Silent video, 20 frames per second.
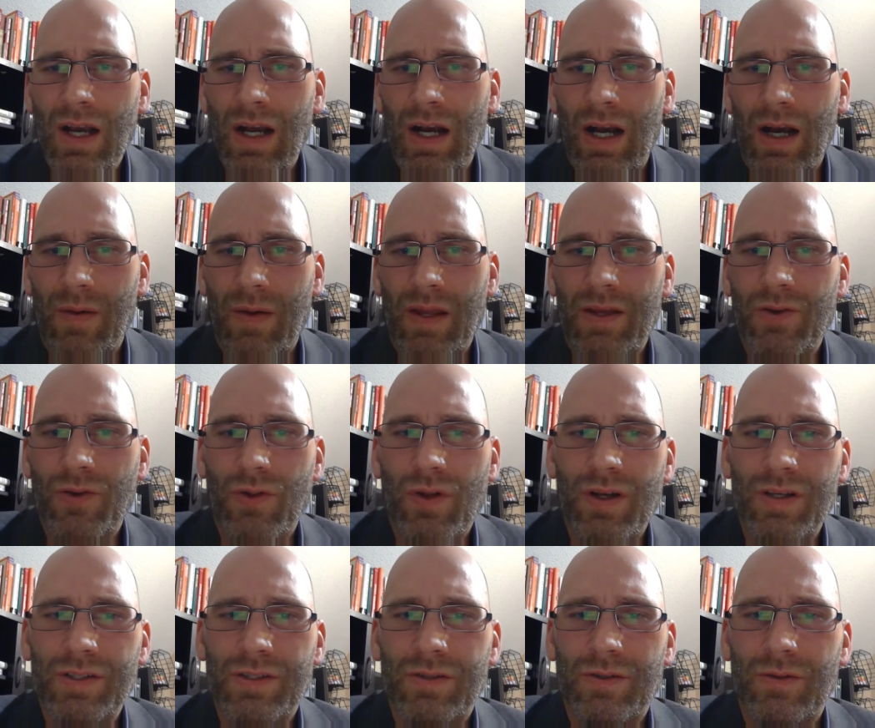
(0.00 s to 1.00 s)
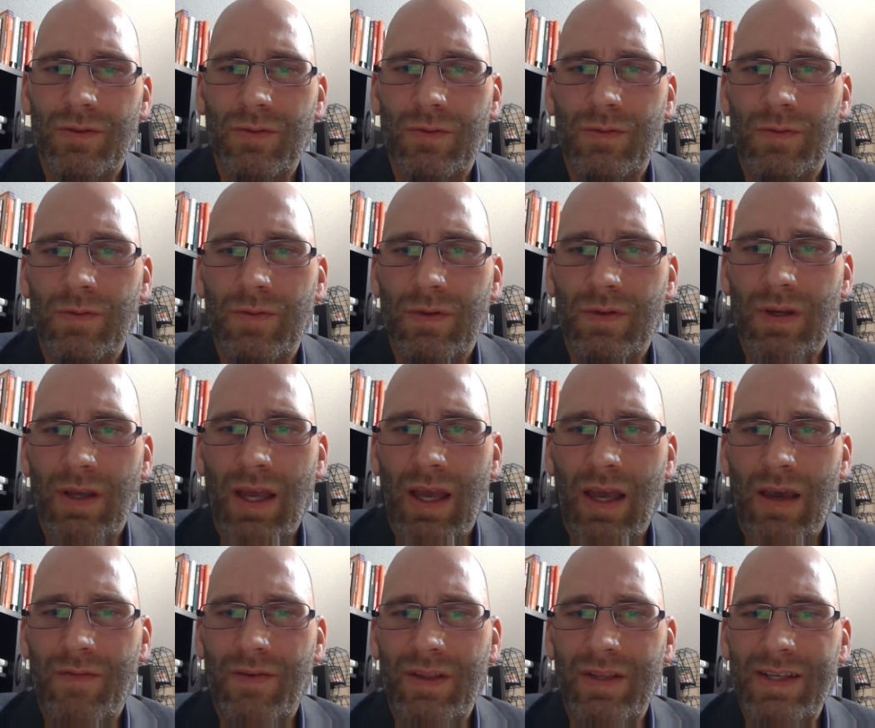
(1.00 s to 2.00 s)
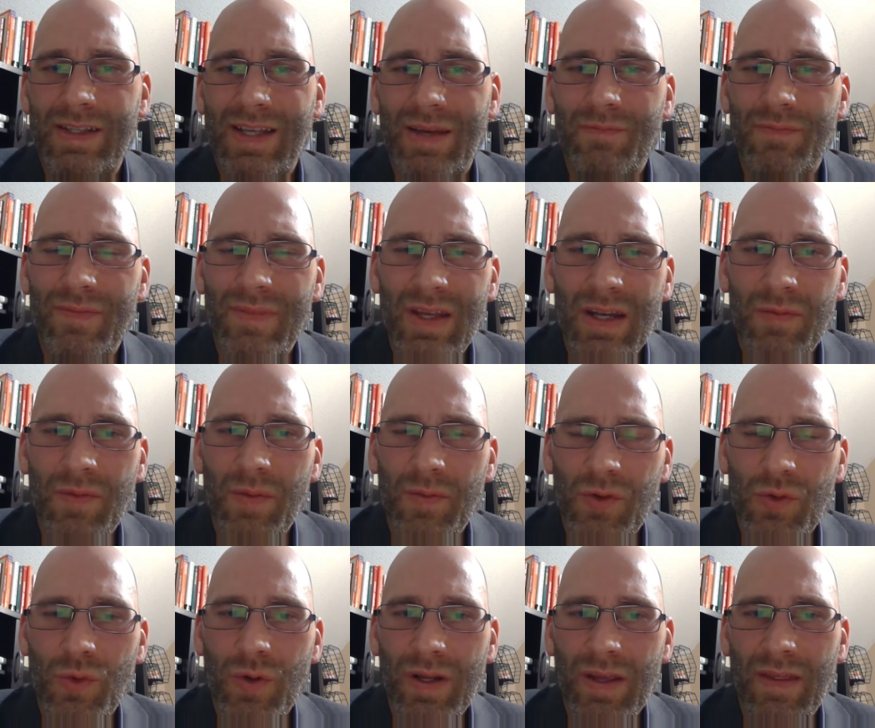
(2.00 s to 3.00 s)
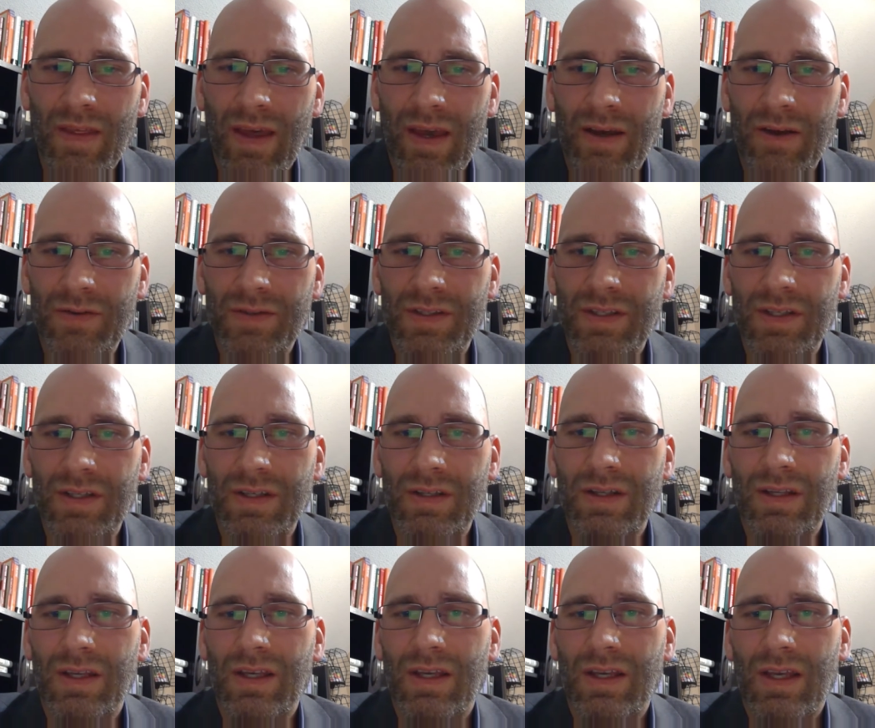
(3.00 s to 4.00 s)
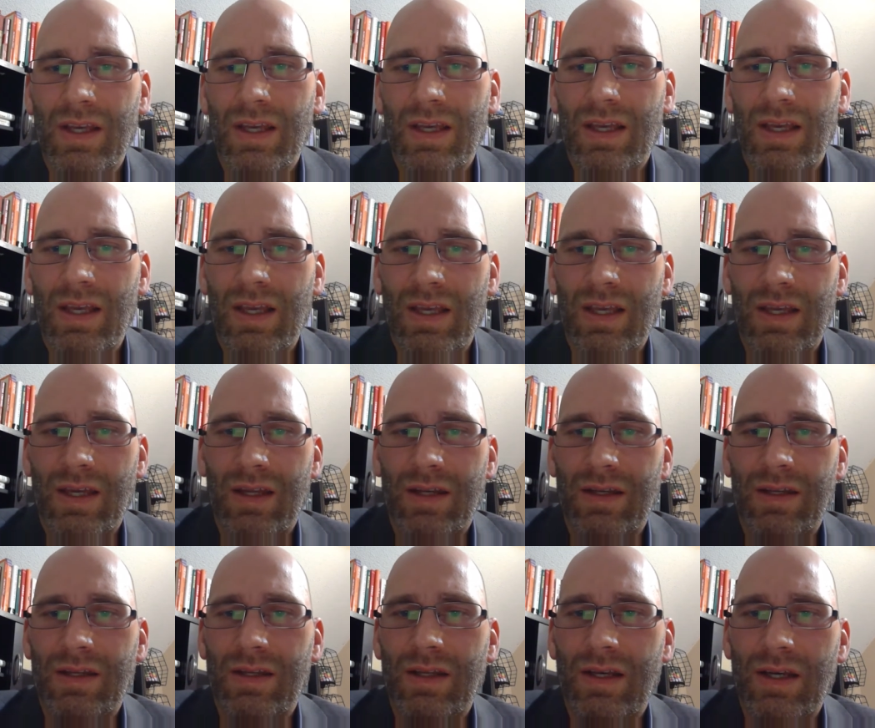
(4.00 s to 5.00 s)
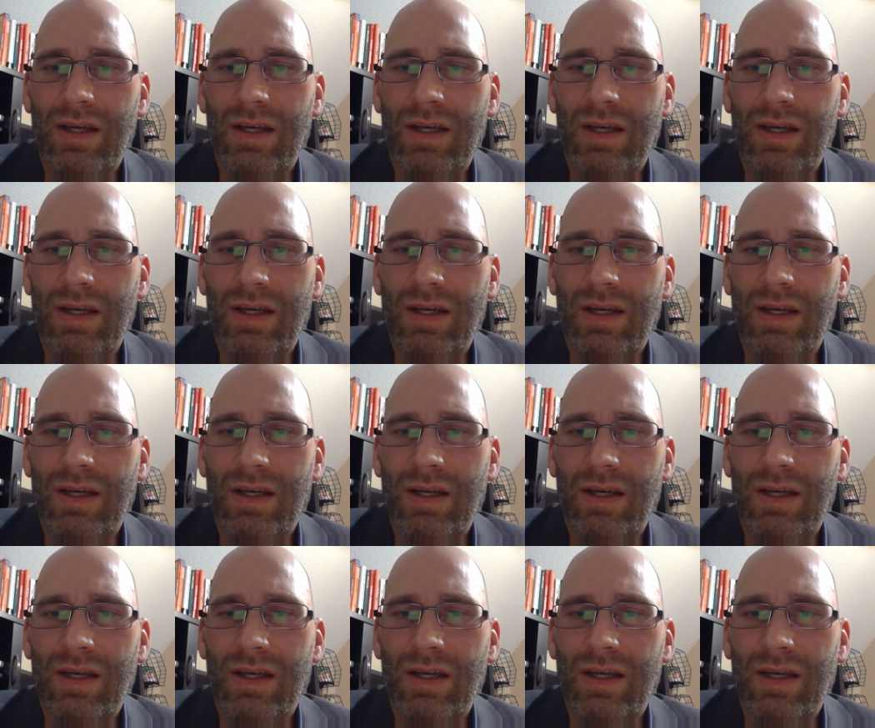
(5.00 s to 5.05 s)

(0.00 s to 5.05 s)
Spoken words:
And you'll also have at least at minimum 20,000 in